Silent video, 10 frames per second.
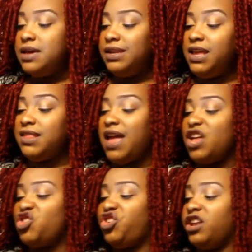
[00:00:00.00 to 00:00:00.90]

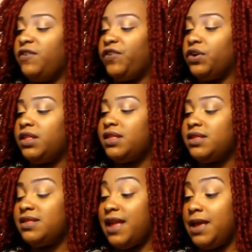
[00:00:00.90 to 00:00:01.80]
Lysse Jennifer
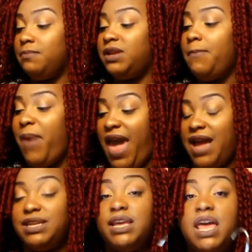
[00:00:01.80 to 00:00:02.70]
seamed
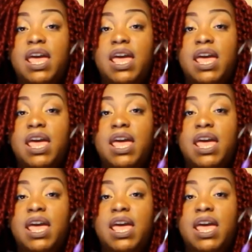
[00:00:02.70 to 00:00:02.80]
pant.